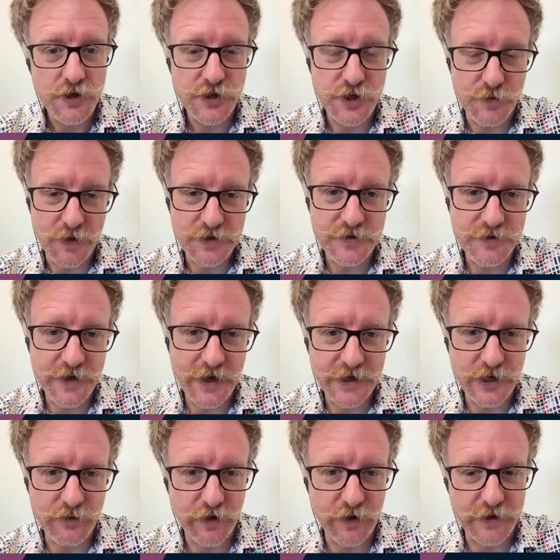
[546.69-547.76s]
So you mentioned the
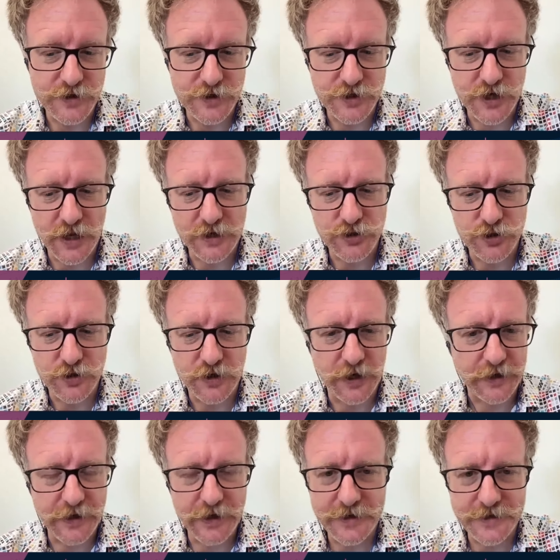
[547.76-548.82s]
idea of legislation. Like,